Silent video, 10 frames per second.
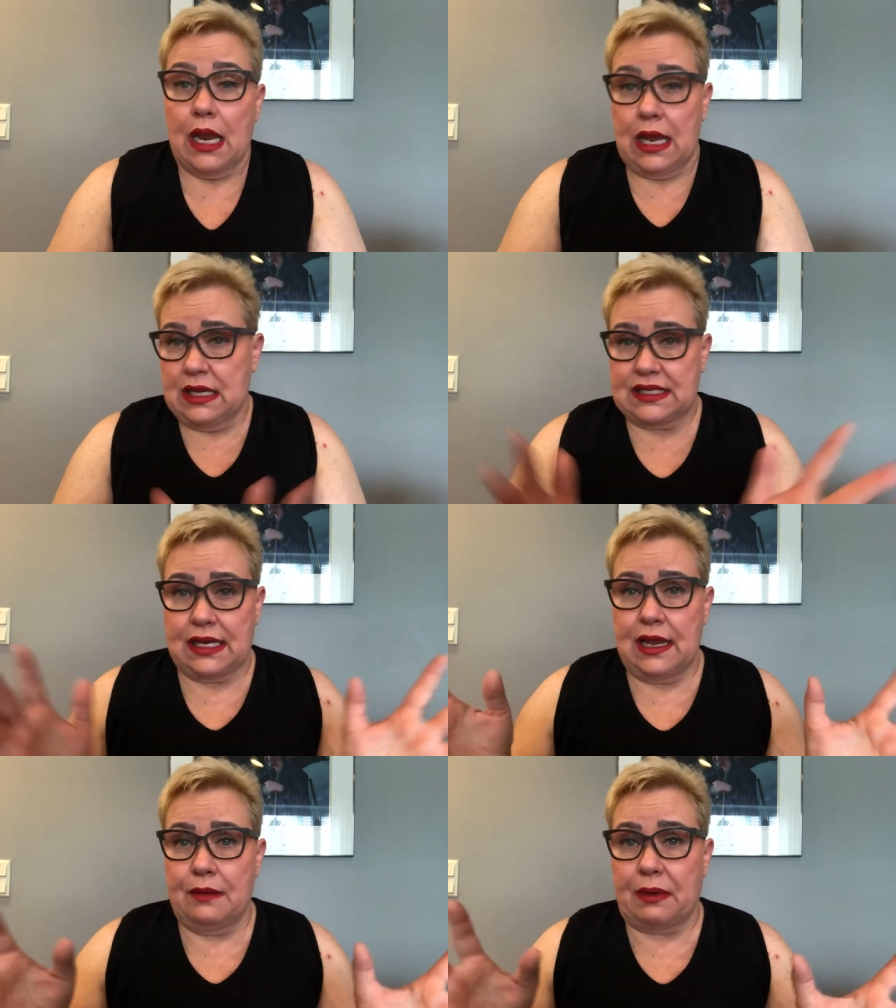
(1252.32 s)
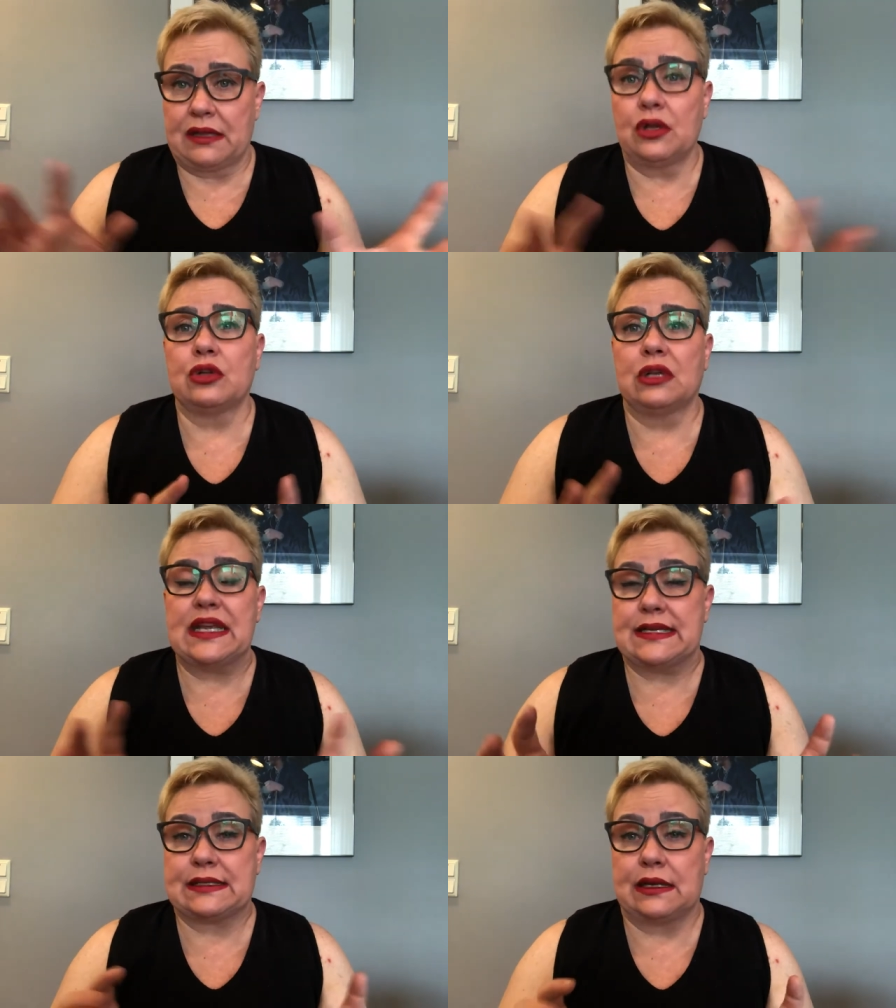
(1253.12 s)
Lastly, but not
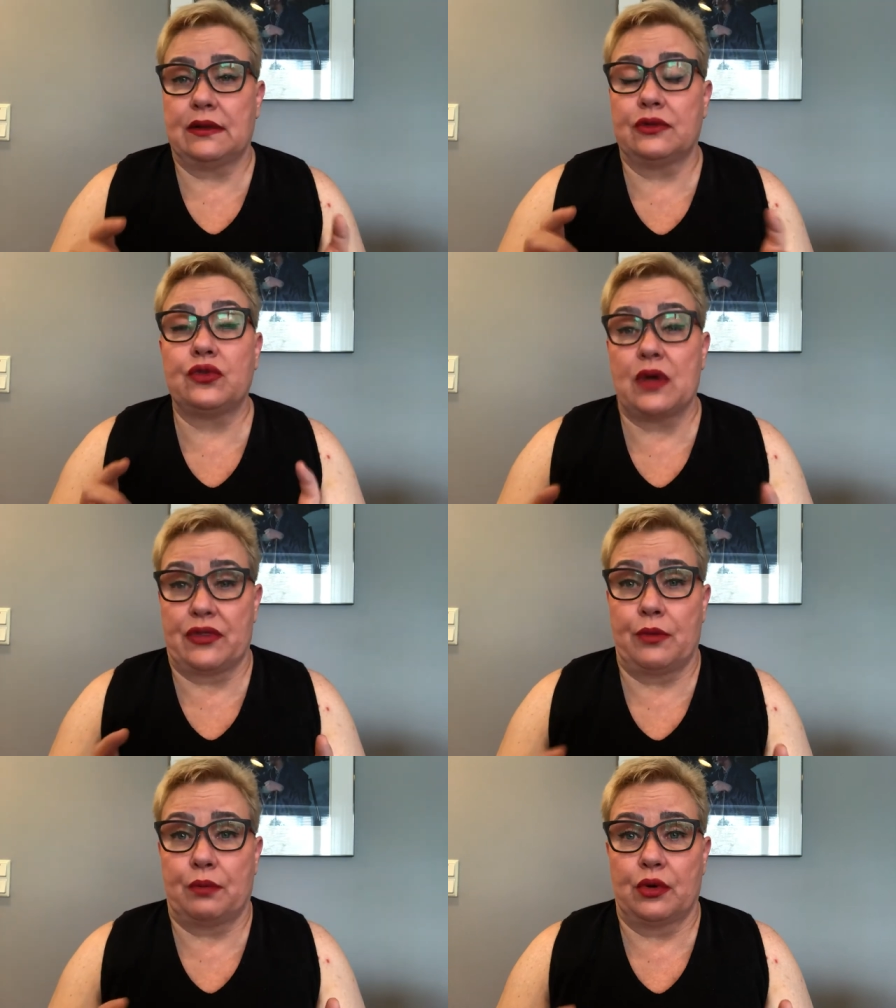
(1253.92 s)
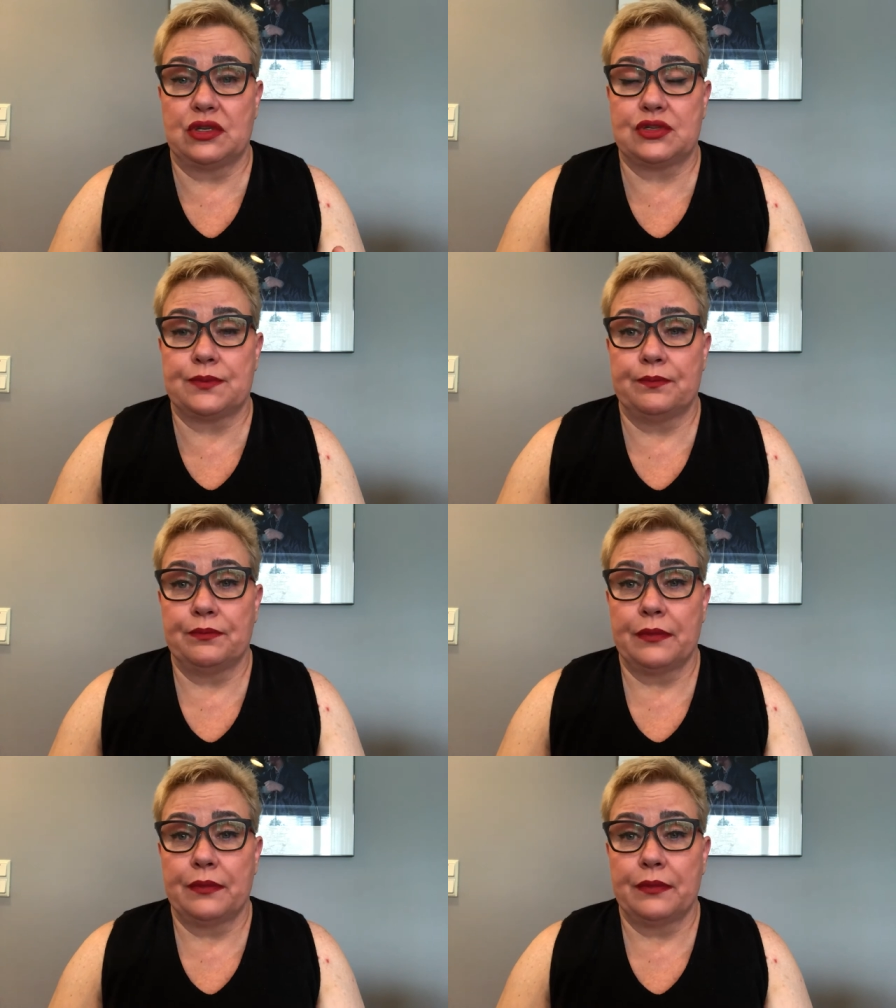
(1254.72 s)
leastly, two other points.